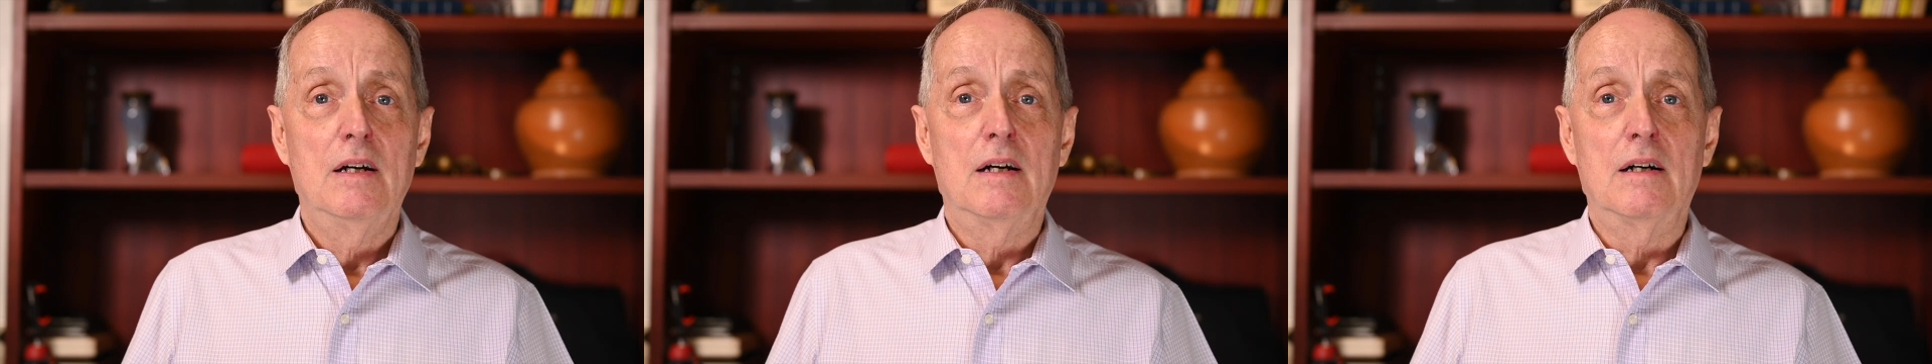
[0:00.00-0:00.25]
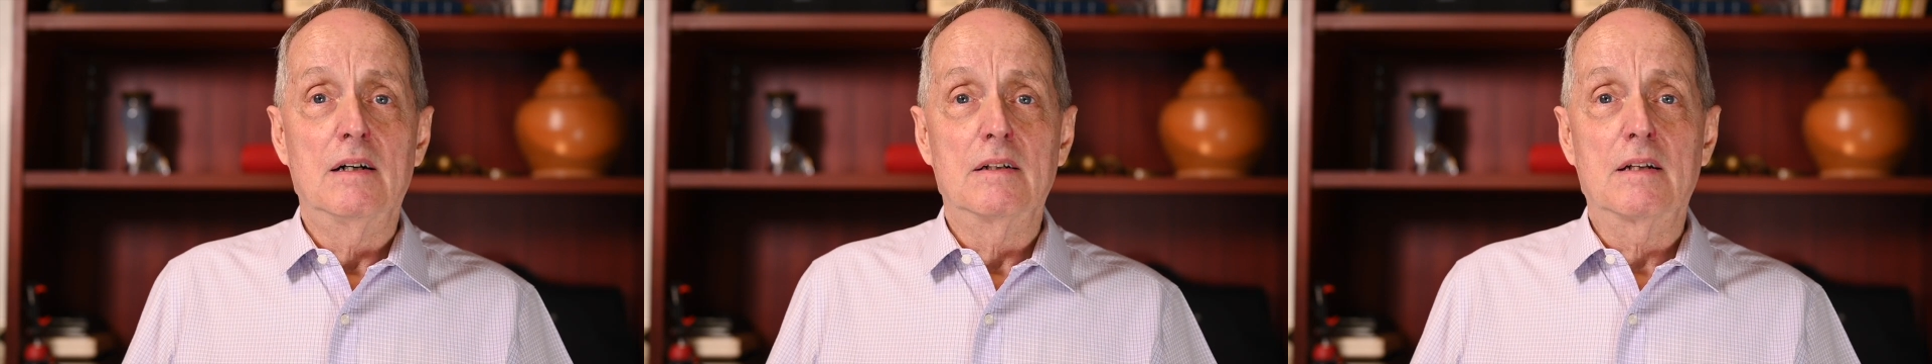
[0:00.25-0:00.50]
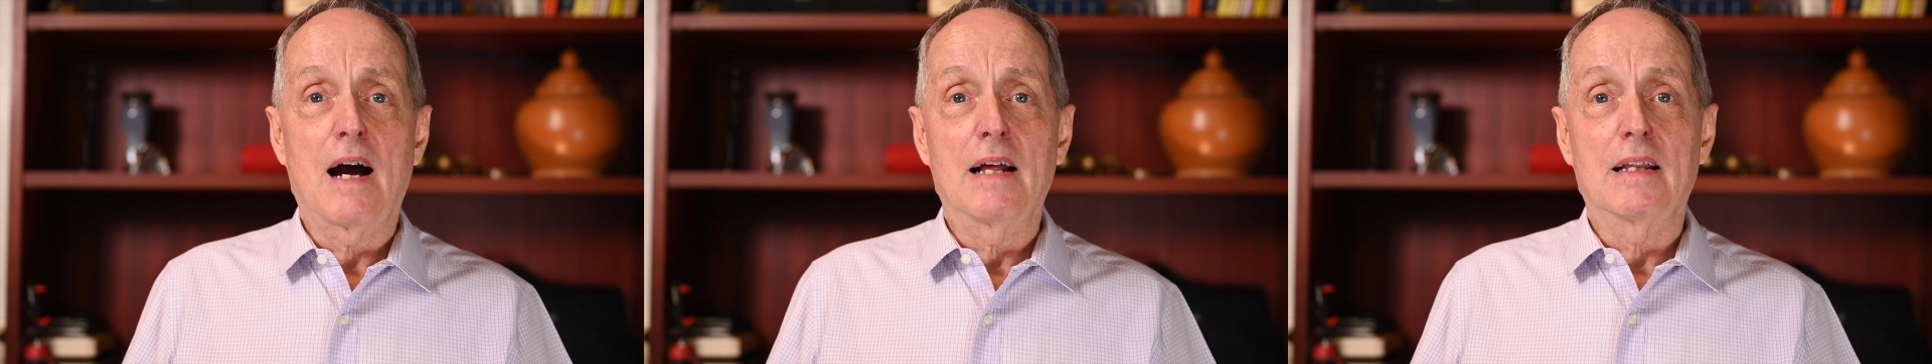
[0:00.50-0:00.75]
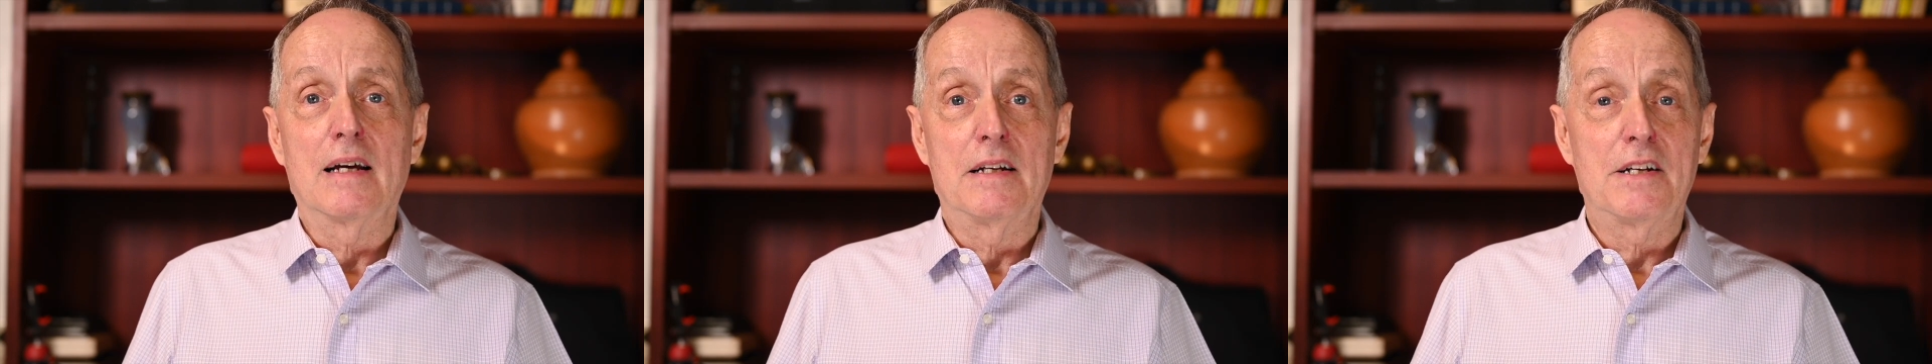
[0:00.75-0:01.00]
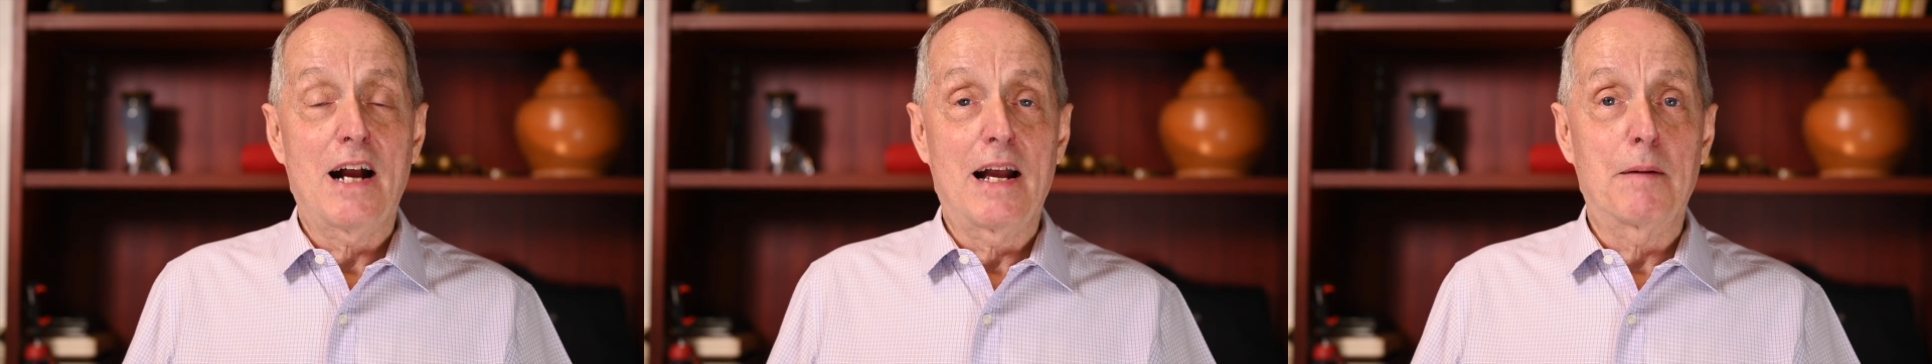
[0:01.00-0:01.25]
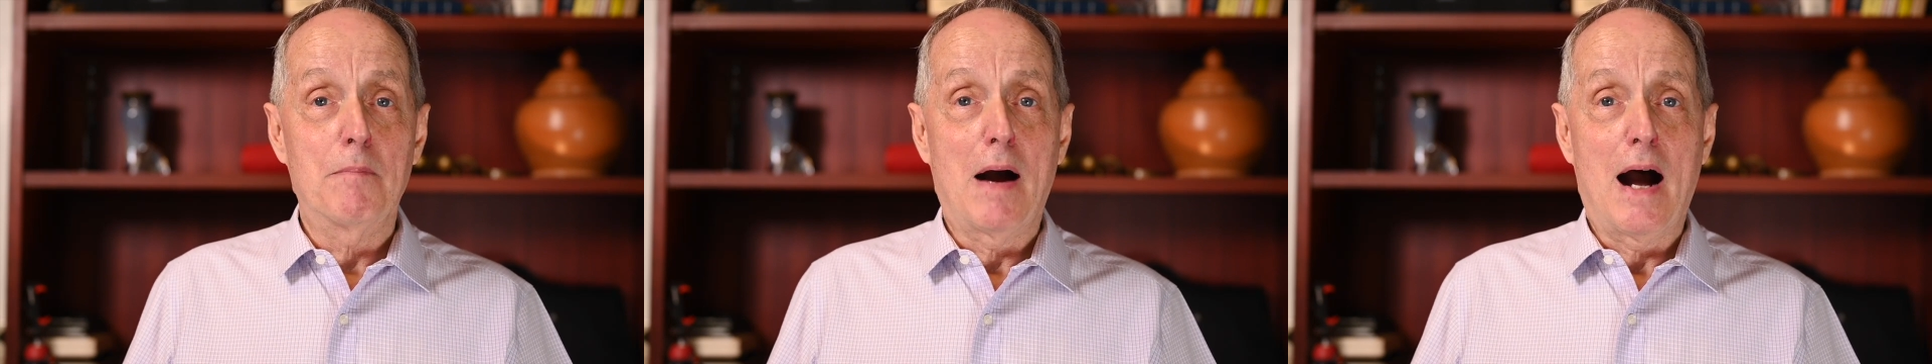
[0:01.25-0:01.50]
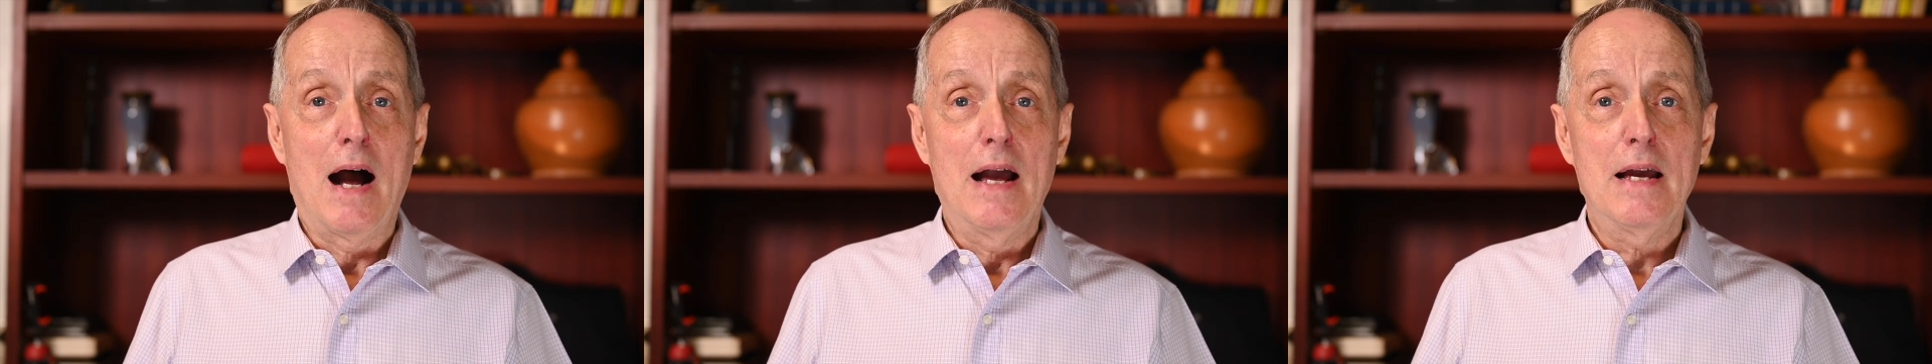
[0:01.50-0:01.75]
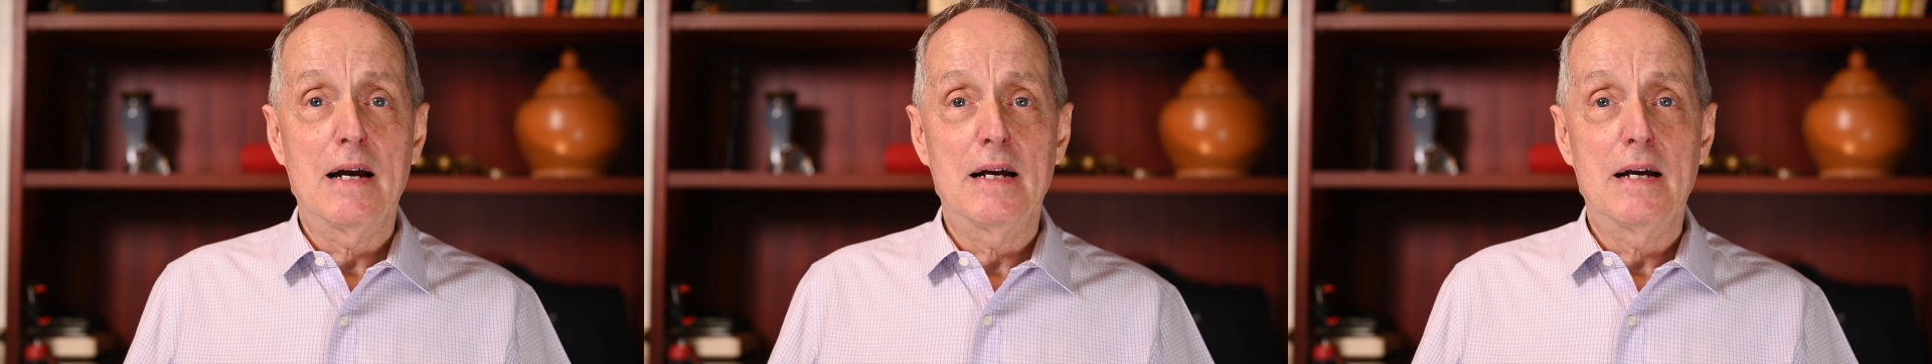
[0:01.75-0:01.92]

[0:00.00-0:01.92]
Thailand Chiang Mai,